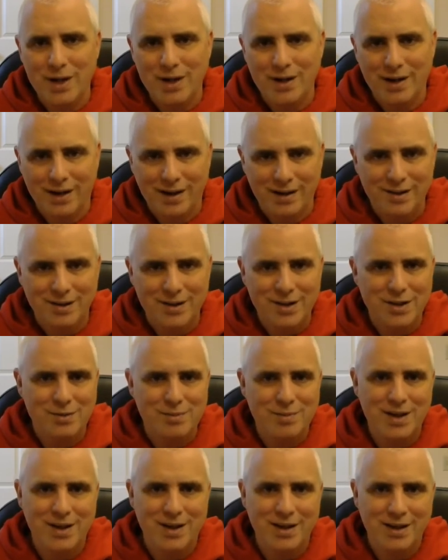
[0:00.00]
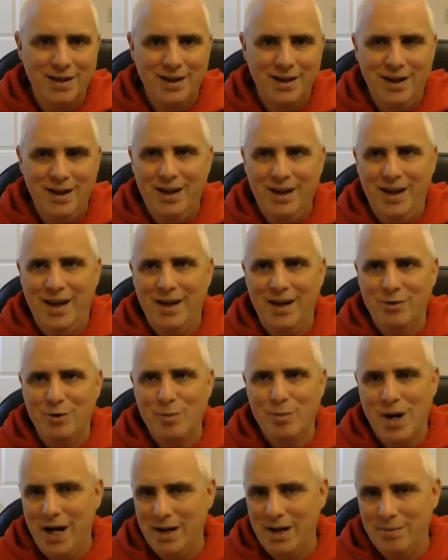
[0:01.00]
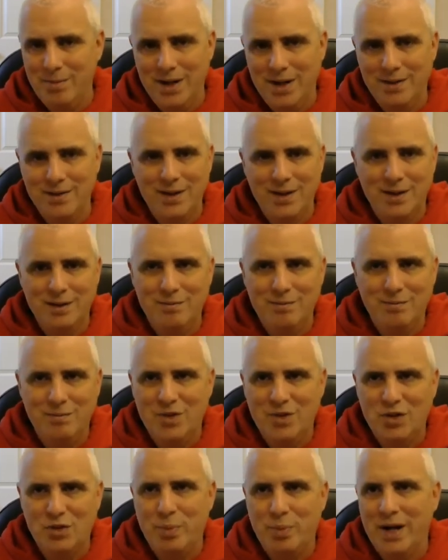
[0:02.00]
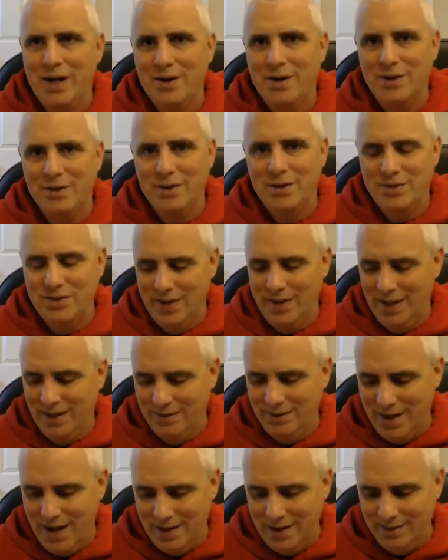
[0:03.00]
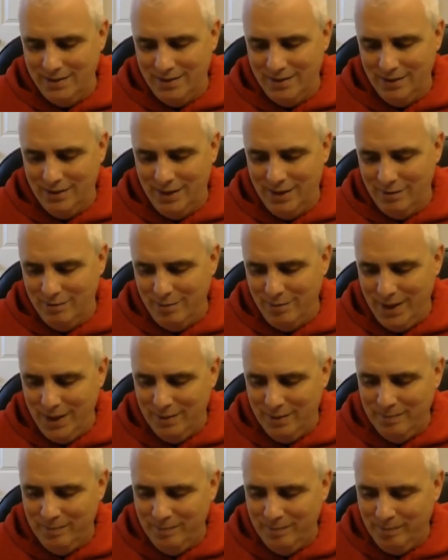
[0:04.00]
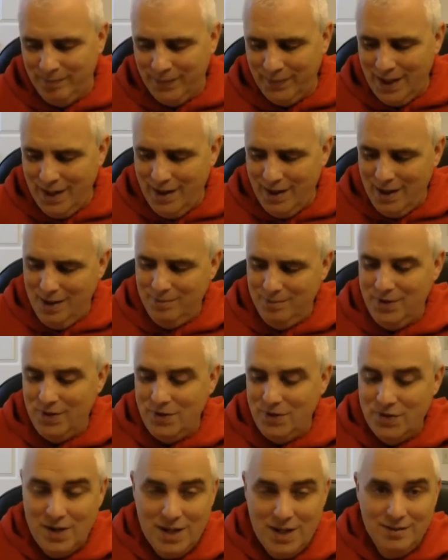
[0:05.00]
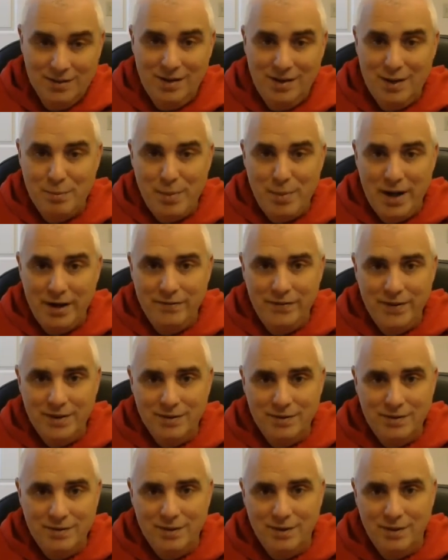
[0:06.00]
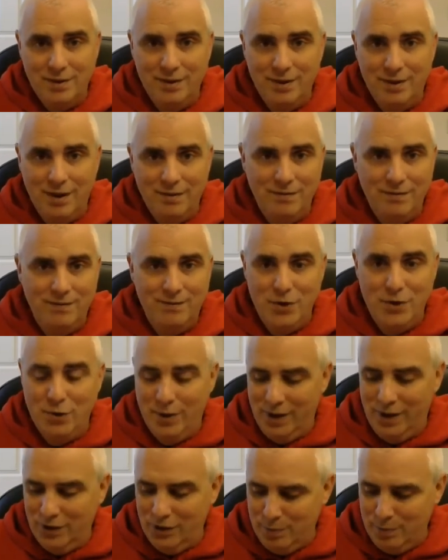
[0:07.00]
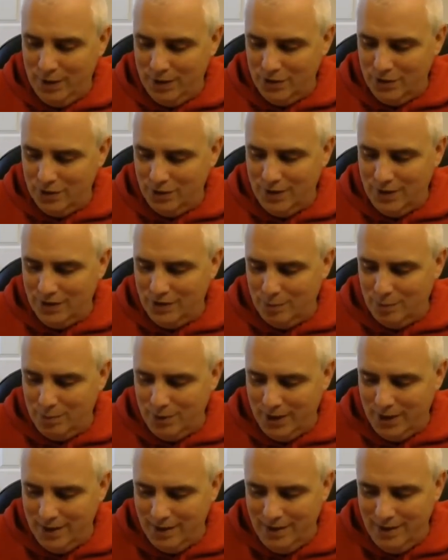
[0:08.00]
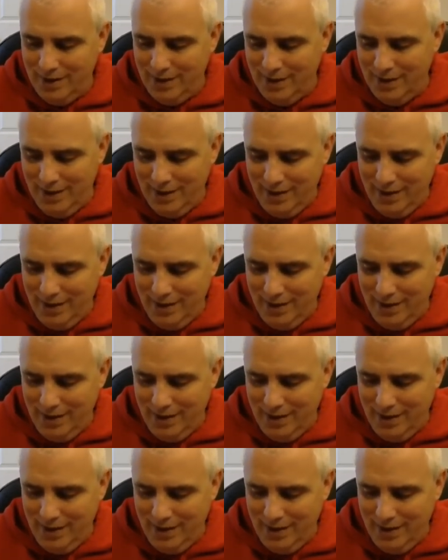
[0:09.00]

me and encourage me and remind me that despite all those things, God still loved me. Um, so, so you can see the benefits of doing a spiritual discipline.